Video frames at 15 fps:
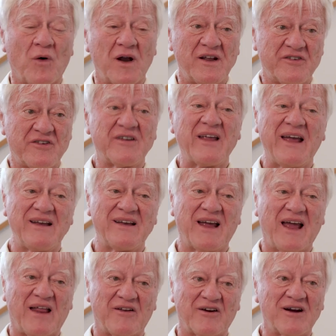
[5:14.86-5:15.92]
want to stay
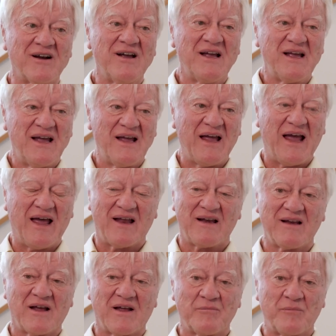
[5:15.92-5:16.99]
together
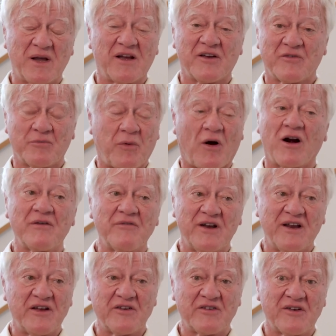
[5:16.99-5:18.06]
and uh, because part of
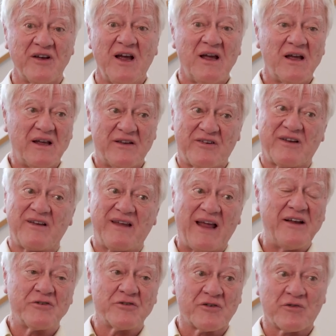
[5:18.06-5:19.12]
it is it's a
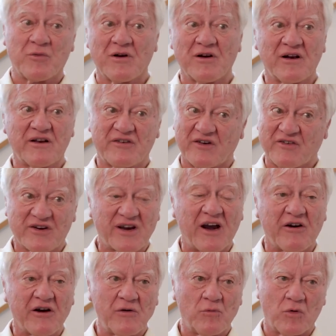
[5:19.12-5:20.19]
dangerous world, it's a
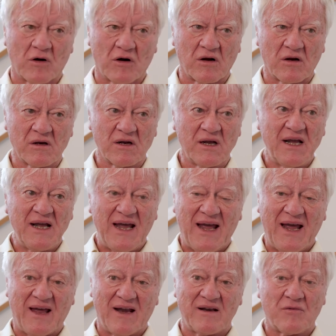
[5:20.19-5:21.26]
scary world,
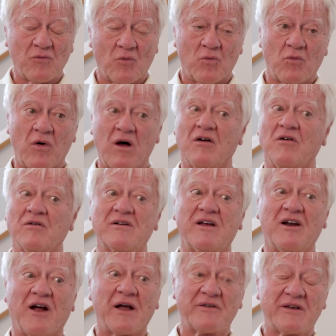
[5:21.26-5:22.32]
and whoa,
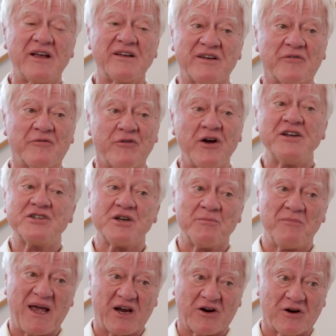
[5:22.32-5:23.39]
you know, it's, it's a
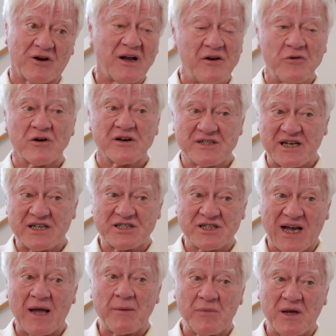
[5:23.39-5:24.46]
friendship maker. An
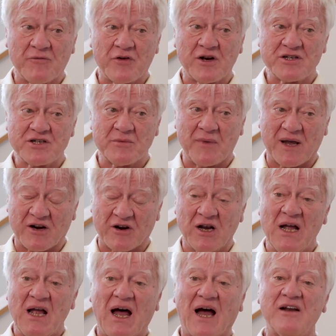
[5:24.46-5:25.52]
organization can be a friendship maker.
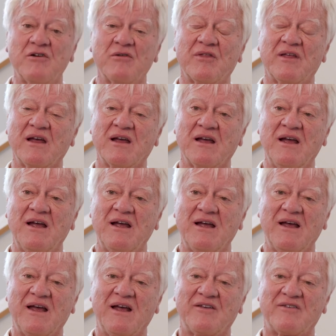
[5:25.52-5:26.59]
I don't think
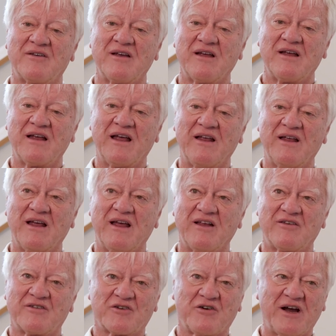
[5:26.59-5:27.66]
it's it,
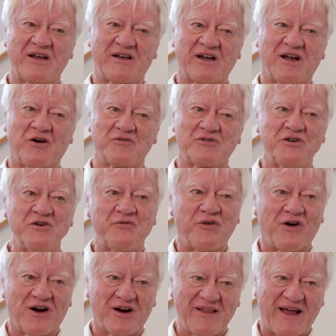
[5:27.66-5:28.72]
it's great to go too
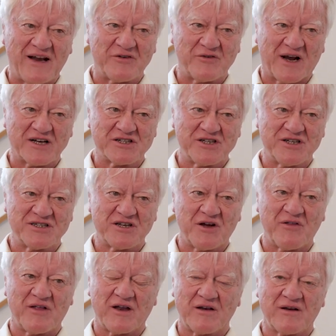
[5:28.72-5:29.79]
far in that direction
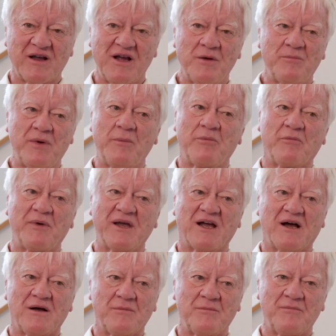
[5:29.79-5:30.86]
so that people
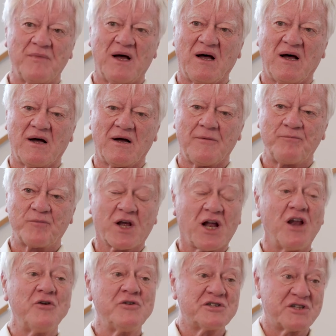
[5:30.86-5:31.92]
become um,
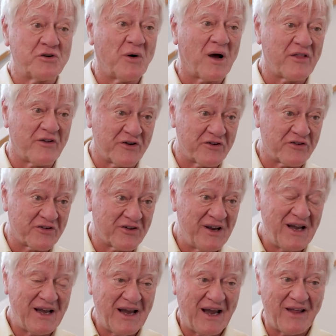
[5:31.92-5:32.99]
closed to others
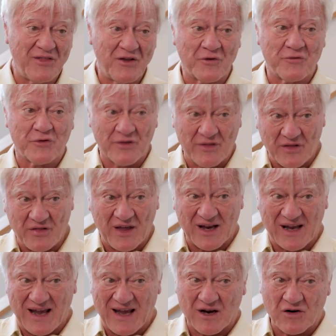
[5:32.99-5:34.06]
mm-hmm. and therefore the
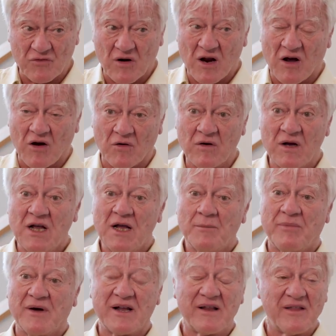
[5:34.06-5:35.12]
thing can't grow.
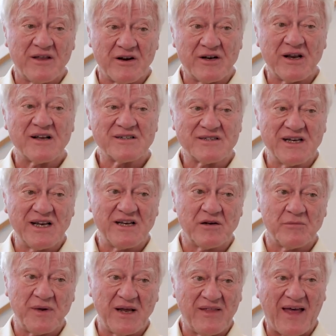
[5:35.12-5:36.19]
But there does need
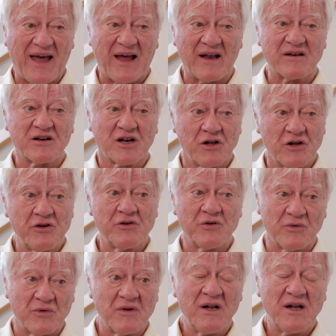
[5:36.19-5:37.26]
to be that
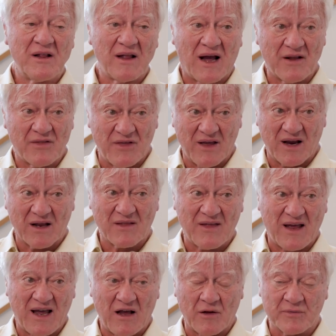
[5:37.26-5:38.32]
glue, mm-hmm. I think,
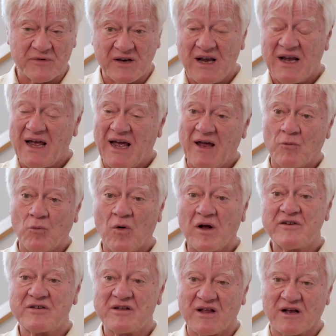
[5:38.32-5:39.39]
that helps. And
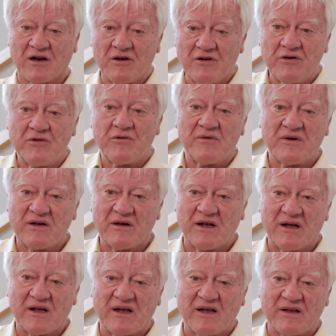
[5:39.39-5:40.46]
once the glue
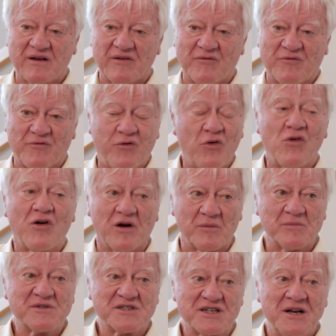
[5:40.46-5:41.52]
uh, uh
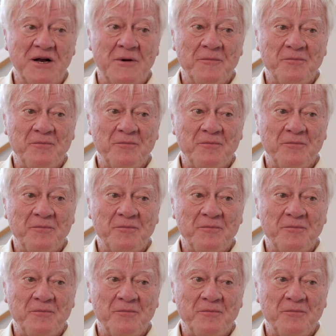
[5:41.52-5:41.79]
forms,